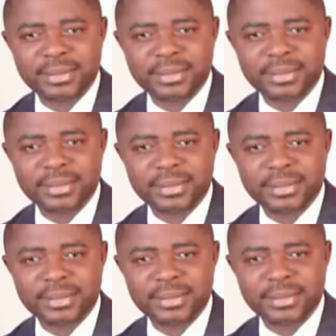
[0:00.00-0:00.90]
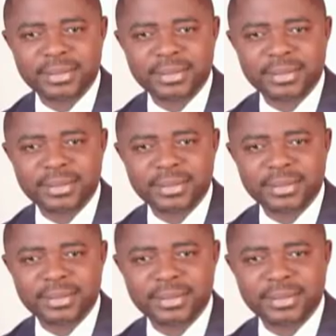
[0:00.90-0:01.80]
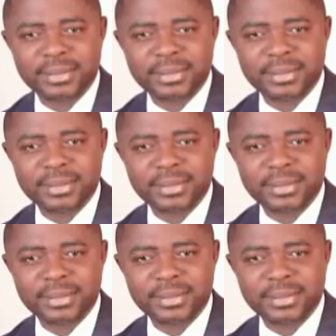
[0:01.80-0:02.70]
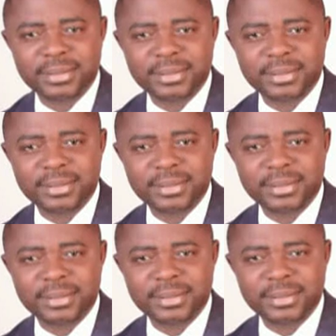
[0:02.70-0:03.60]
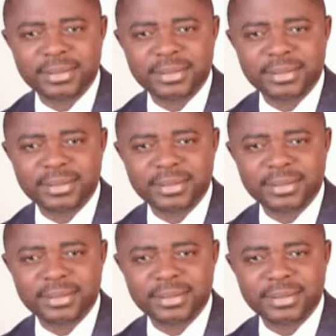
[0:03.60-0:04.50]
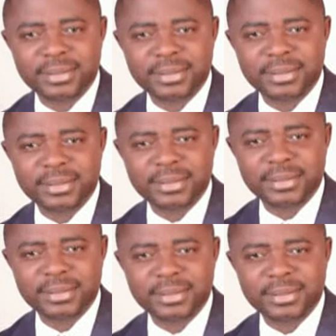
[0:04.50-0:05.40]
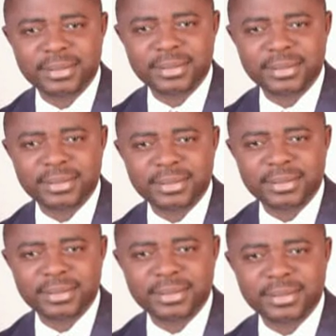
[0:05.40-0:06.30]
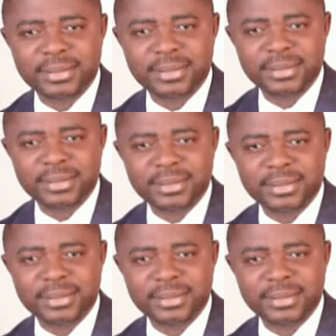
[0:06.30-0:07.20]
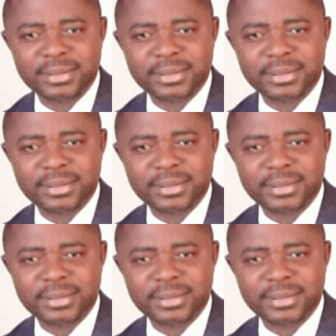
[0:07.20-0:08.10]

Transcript: The person shown says nothing.